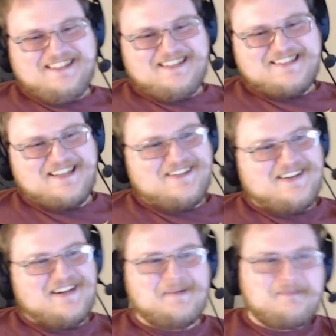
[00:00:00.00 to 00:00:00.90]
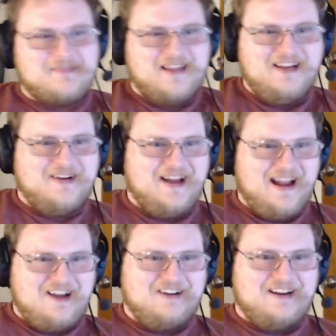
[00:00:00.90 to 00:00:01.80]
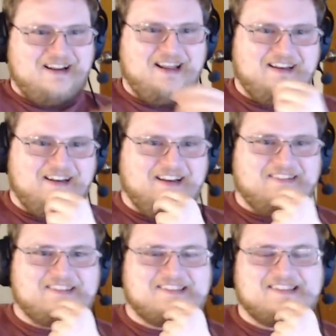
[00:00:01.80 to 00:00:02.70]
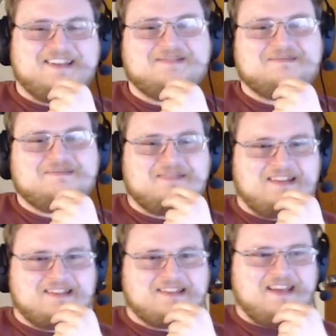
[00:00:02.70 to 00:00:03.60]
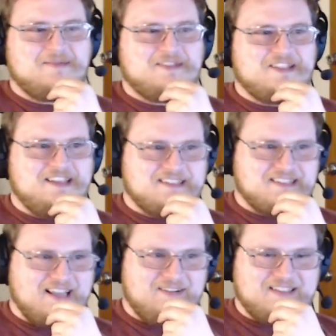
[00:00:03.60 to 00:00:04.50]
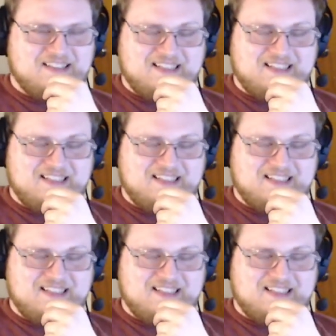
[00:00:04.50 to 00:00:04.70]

So anyway, I go ahead and eat this kimchi because